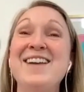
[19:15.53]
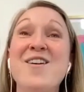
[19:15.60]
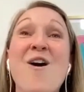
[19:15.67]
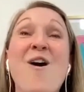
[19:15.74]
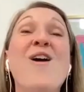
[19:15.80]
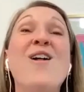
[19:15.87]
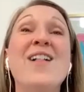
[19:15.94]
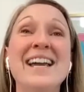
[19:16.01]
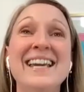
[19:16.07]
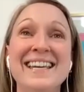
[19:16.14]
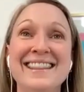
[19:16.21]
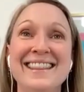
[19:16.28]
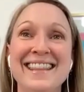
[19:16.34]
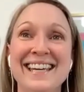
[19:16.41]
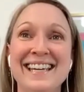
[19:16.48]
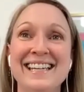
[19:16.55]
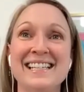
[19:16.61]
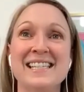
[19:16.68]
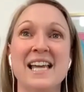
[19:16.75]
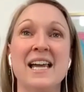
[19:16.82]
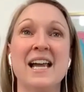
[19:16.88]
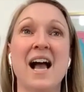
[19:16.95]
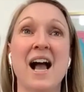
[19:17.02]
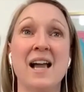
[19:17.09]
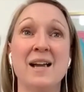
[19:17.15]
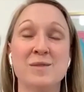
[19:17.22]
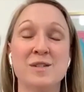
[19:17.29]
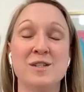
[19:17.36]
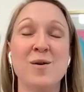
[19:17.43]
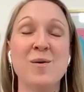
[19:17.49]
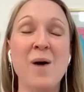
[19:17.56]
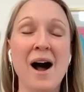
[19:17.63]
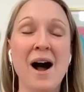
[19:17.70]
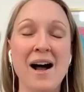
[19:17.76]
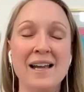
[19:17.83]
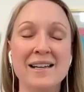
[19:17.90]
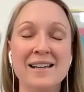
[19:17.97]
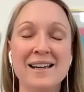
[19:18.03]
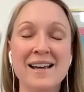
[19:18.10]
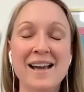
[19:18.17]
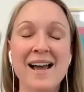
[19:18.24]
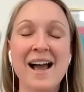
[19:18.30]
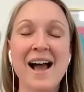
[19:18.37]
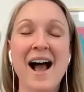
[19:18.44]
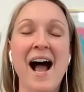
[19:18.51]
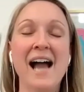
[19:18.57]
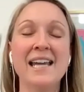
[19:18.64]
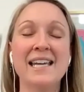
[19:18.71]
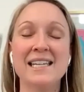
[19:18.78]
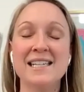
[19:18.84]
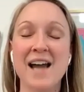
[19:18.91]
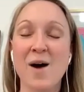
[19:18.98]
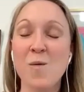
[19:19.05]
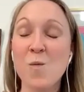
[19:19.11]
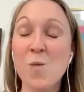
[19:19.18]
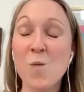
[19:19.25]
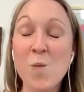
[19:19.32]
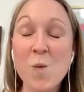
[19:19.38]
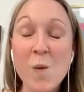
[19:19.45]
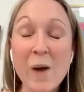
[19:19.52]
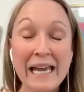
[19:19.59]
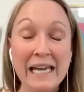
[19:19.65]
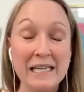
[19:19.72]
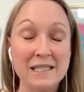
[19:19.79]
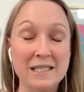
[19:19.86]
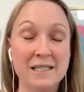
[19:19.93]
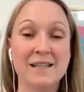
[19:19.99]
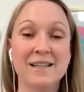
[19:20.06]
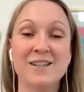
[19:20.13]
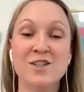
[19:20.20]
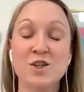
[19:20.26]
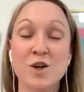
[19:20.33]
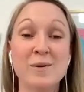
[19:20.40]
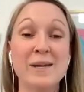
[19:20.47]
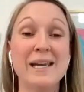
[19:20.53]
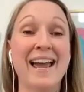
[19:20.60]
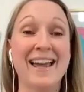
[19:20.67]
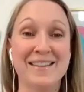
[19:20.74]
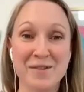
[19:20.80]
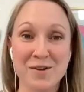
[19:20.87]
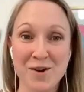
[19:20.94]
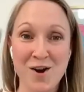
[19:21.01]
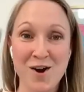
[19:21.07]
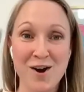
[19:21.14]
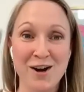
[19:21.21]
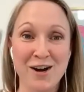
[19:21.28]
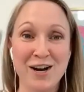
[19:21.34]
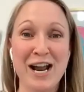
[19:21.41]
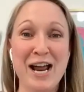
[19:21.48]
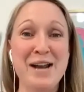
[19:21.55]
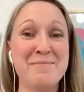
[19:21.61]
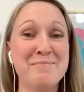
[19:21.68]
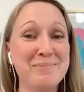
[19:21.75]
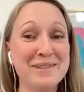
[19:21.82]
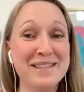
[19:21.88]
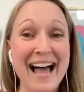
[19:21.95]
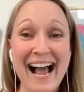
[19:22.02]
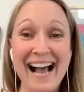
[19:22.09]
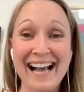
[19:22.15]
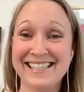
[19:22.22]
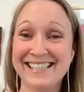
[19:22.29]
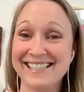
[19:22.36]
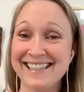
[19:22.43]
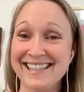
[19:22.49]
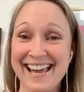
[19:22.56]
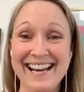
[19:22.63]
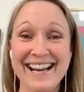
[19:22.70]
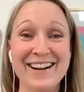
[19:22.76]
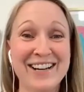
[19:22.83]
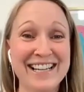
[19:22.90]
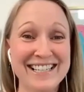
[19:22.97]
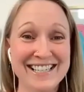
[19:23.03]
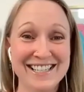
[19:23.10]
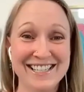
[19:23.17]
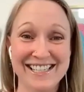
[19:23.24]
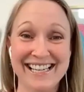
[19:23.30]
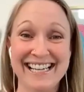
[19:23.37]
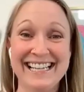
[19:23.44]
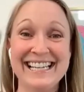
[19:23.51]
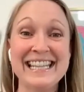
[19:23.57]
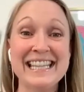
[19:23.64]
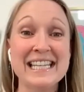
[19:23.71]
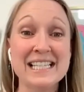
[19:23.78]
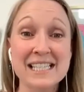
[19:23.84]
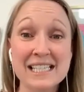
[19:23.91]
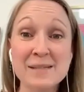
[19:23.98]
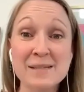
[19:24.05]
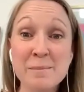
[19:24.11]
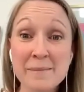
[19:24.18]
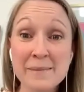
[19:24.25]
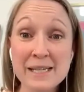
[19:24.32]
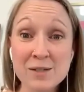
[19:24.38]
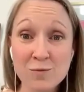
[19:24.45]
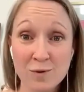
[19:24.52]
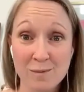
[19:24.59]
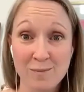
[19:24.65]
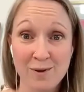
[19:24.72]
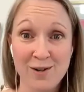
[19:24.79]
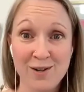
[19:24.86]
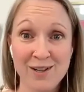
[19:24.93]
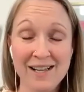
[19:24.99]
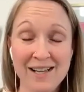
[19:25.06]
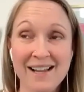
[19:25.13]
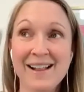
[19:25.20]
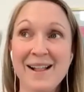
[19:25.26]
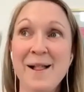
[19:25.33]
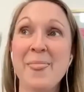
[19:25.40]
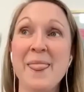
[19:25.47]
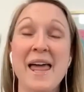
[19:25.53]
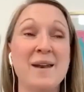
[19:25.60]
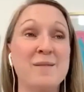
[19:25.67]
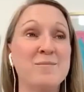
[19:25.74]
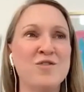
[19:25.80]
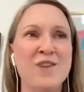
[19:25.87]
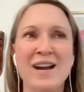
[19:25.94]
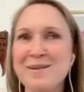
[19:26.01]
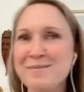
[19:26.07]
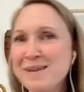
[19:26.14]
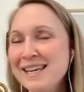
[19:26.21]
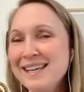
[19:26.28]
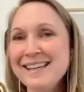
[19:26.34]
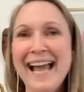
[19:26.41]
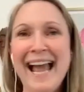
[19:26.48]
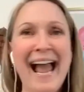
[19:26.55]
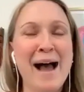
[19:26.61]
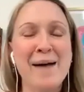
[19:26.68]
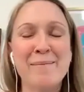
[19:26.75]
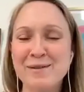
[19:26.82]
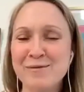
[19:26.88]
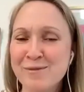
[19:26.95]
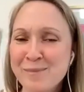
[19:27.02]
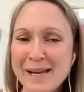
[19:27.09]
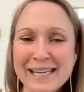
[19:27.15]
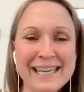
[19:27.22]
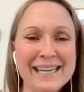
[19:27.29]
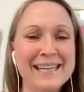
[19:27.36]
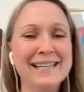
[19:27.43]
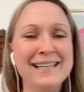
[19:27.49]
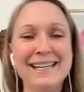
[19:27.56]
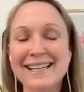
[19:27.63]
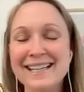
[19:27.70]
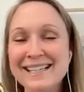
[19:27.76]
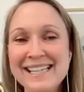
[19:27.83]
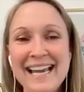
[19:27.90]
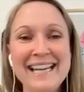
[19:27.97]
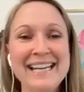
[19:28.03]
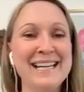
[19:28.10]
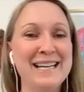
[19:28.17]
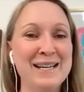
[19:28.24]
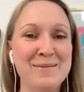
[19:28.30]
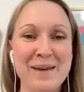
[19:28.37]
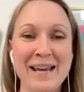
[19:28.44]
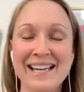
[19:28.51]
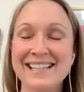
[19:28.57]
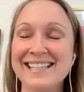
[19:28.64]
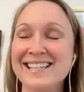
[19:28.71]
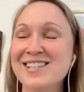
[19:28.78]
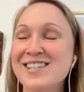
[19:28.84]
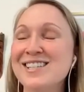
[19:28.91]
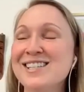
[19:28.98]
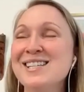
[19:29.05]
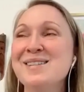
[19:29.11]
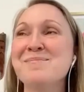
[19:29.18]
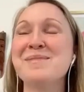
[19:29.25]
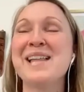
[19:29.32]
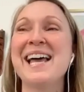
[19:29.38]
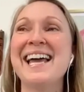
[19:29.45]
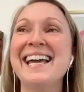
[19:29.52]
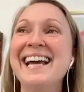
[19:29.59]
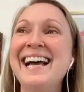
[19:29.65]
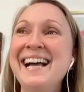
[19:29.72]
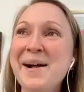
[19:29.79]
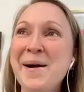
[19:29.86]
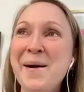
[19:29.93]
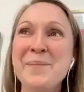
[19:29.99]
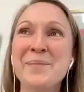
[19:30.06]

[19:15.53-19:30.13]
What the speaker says: And all I can think is like, I am so hot. I cannot wait to go get in the car and blast that air conditioning. This is miserable. And I'm trying to be happy for my kid and excited and pay attention to the play.